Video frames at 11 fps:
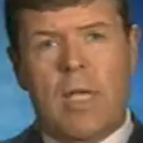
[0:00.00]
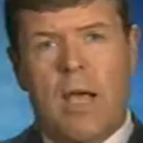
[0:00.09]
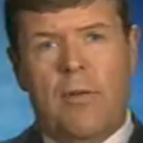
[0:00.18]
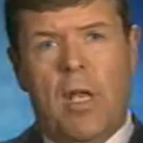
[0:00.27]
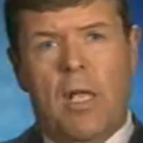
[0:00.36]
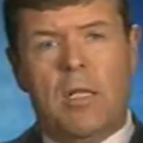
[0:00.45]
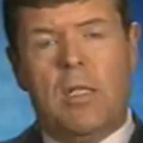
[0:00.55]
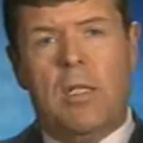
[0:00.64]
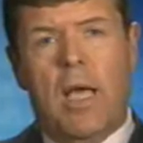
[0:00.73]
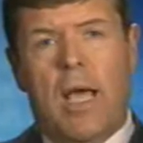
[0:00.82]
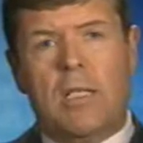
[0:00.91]
haven't
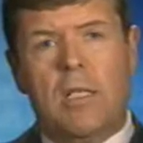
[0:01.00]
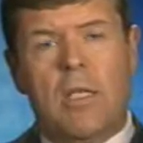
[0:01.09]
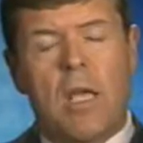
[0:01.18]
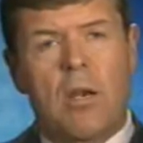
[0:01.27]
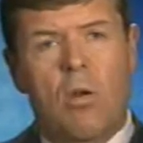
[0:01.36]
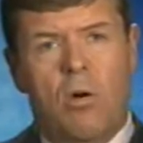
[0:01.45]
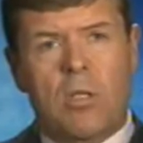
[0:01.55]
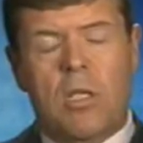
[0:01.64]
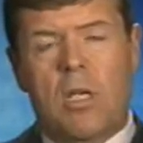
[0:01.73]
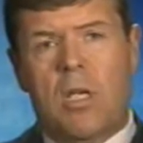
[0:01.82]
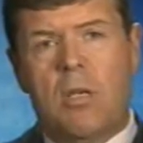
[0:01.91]
answered that and they're
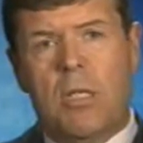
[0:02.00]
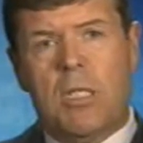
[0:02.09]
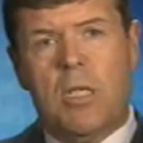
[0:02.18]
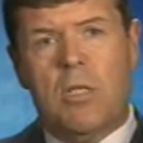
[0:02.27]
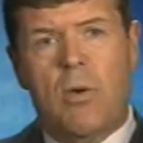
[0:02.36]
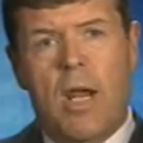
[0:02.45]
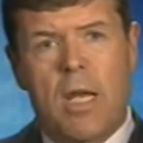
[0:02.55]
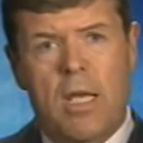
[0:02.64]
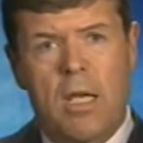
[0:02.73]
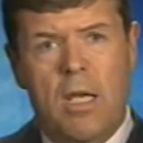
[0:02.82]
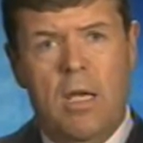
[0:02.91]
not uh, committing to
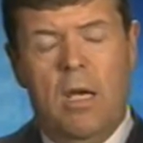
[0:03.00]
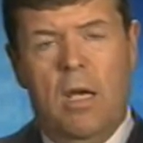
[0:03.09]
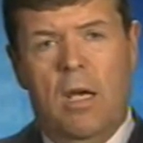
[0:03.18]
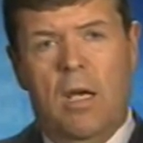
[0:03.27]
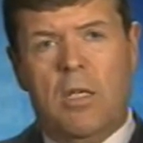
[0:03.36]
any uh,